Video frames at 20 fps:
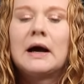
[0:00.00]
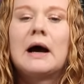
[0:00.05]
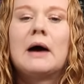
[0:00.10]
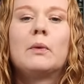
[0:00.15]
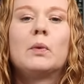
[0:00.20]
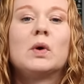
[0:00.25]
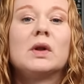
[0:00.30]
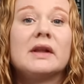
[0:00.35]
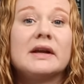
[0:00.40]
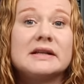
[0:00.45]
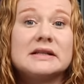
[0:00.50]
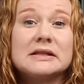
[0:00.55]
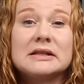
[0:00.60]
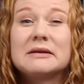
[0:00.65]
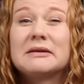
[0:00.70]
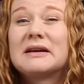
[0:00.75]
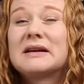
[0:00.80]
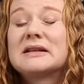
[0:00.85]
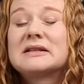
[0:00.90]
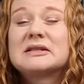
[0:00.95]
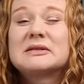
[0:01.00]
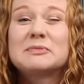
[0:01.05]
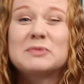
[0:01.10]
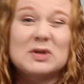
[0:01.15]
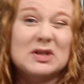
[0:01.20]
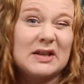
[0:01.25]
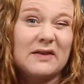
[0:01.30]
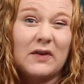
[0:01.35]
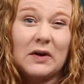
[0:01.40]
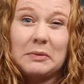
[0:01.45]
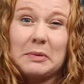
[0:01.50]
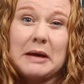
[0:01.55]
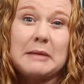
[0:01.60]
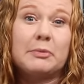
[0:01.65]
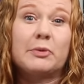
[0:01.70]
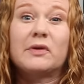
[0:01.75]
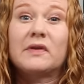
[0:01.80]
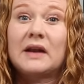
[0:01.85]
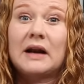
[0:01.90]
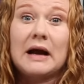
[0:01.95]
I will link to the specific
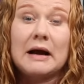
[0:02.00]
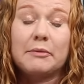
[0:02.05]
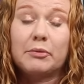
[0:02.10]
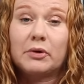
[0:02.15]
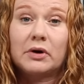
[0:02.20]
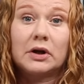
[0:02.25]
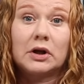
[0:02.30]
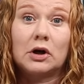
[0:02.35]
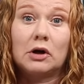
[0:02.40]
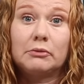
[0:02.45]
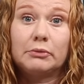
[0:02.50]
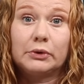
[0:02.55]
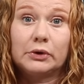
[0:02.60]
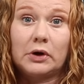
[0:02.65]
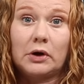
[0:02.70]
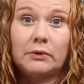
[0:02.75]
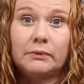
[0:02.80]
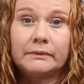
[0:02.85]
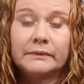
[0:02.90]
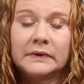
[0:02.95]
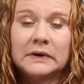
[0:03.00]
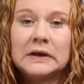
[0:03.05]
paper that I printed on below.